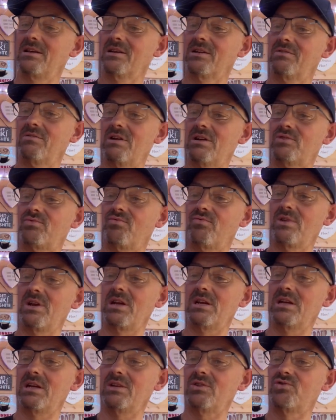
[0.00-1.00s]
grass,
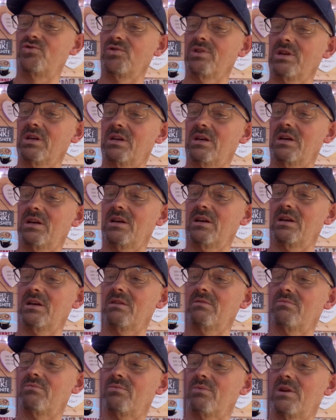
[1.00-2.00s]
reading,
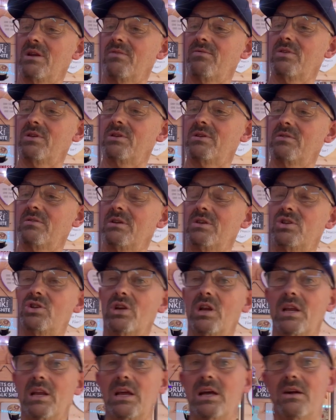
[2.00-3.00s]
drinking, whatever they're doing,
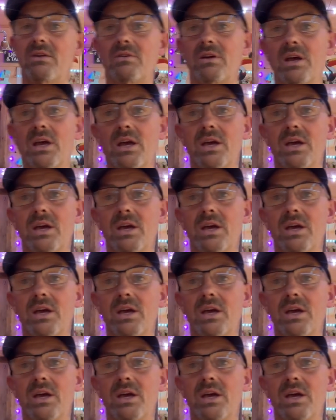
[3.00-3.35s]
chilling out.